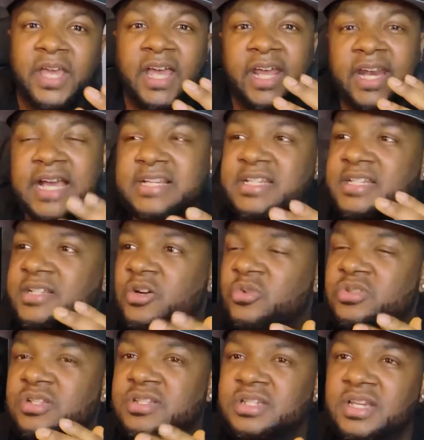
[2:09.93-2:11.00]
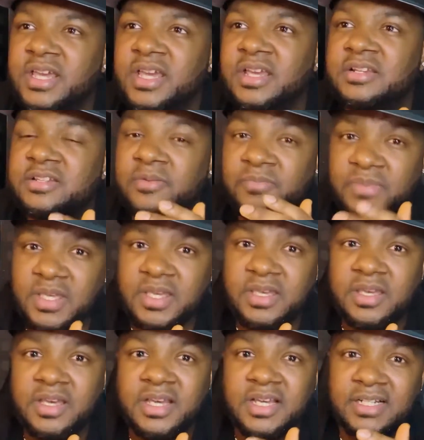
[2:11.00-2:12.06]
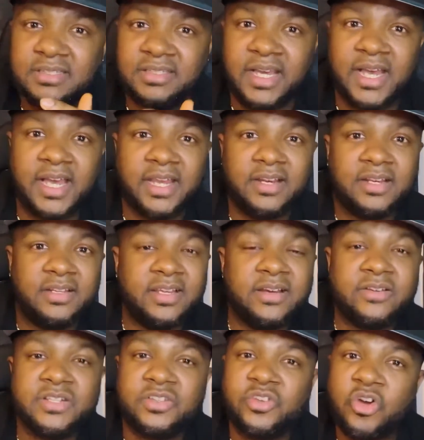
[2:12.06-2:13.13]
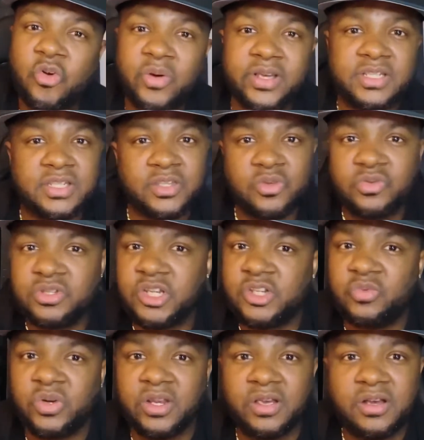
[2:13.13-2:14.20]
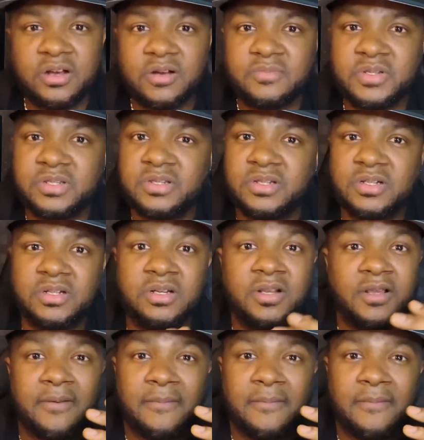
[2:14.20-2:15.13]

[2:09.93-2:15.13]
And that just goes to say to me that there's no excuses when it comes to